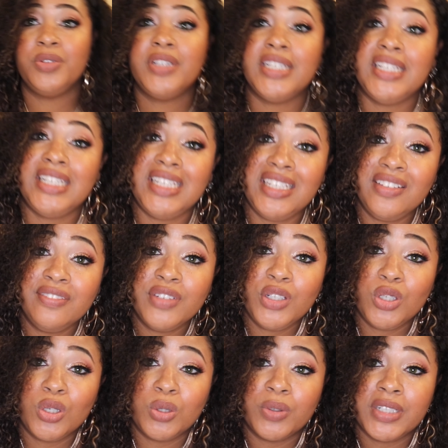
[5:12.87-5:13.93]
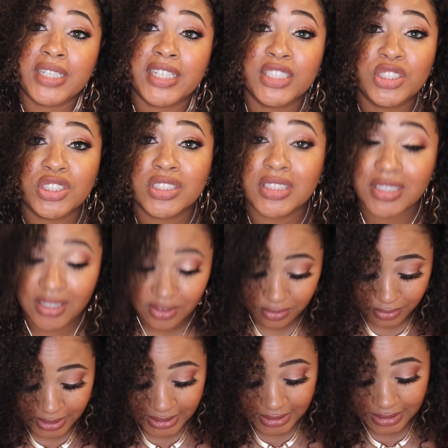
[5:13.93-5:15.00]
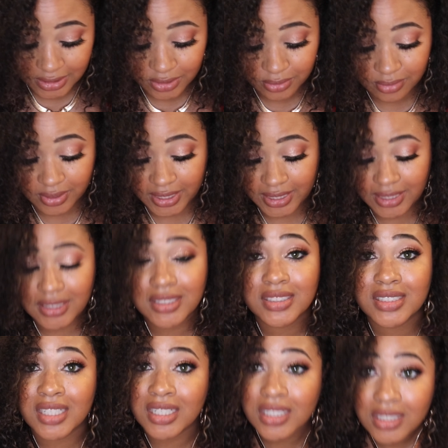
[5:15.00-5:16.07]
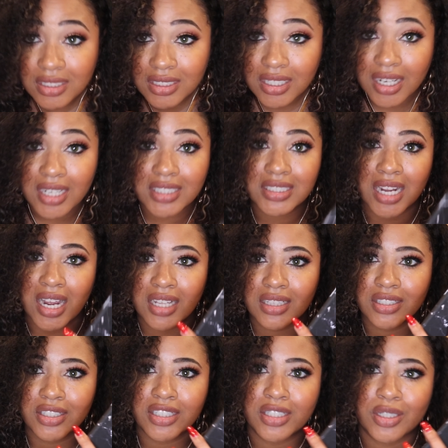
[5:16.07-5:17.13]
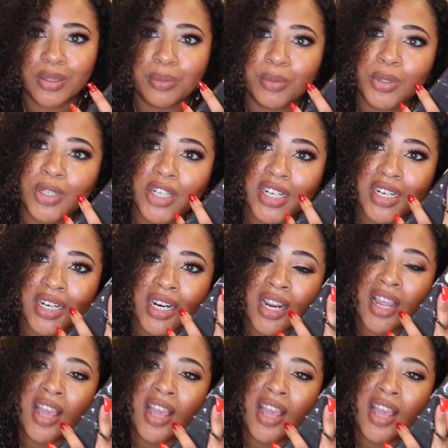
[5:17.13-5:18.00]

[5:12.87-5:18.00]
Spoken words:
can even go and get yourself one of these rings, $1 or more,